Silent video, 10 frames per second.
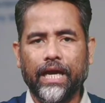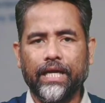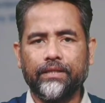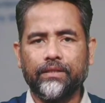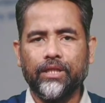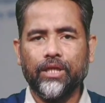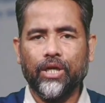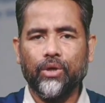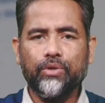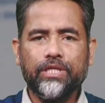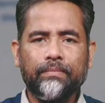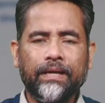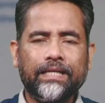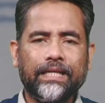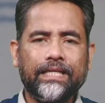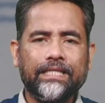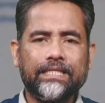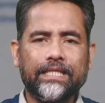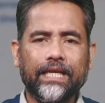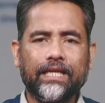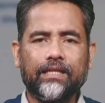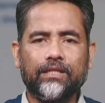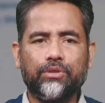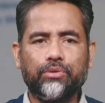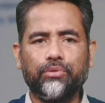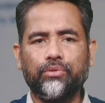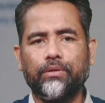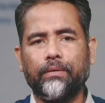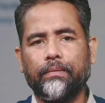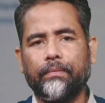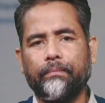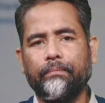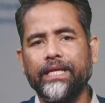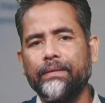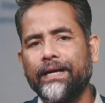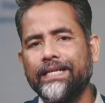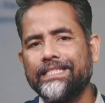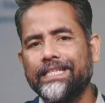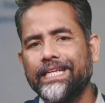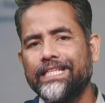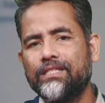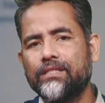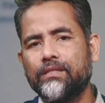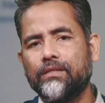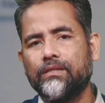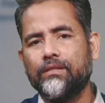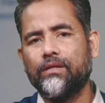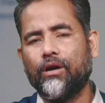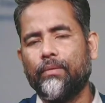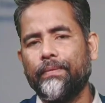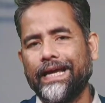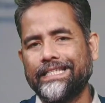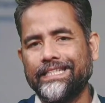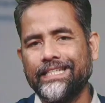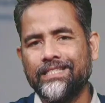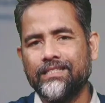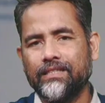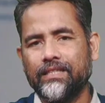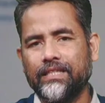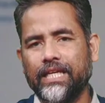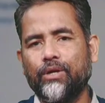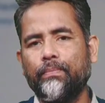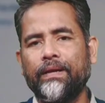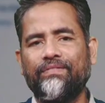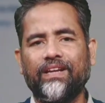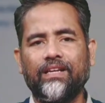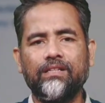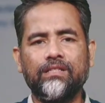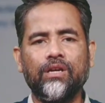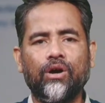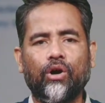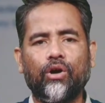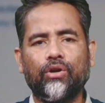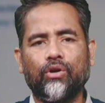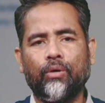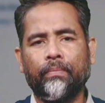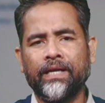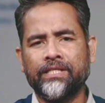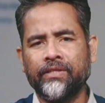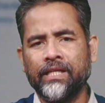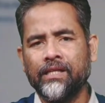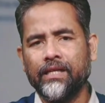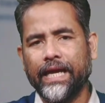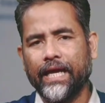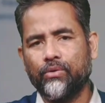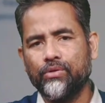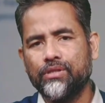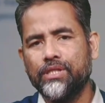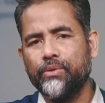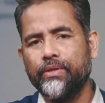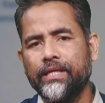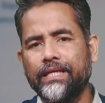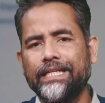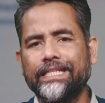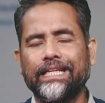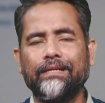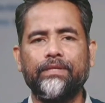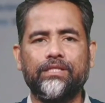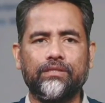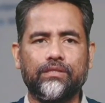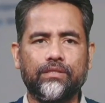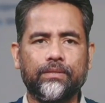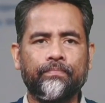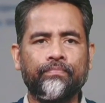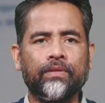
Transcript: and routine maintenance check to minimize risks of accidents, equipment failures, or operational errors during critical missions.